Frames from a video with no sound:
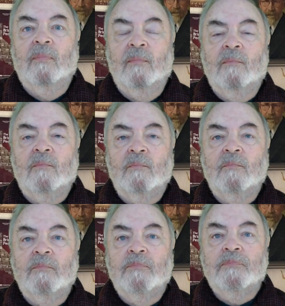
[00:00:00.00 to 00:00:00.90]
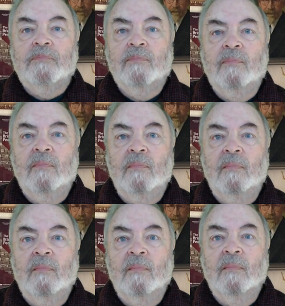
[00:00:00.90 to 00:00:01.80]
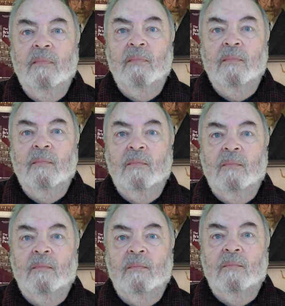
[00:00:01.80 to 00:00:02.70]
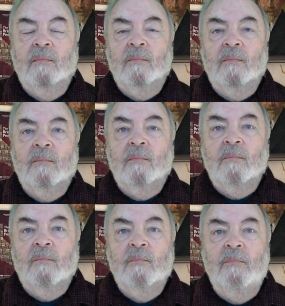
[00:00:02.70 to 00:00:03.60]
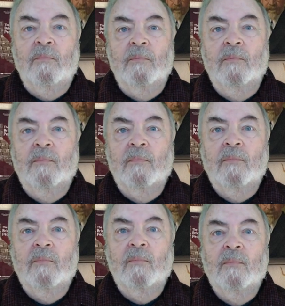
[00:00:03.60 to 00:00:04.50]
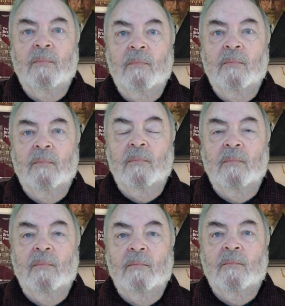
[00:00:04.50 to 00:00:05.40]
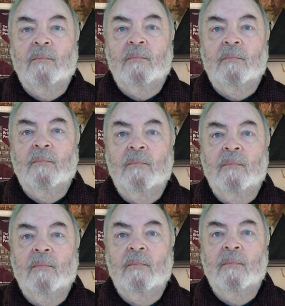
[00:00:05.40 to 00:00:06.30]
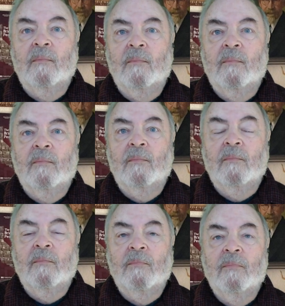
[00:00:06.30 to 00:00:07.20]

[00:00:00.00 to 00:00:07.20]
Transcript: (not speaking)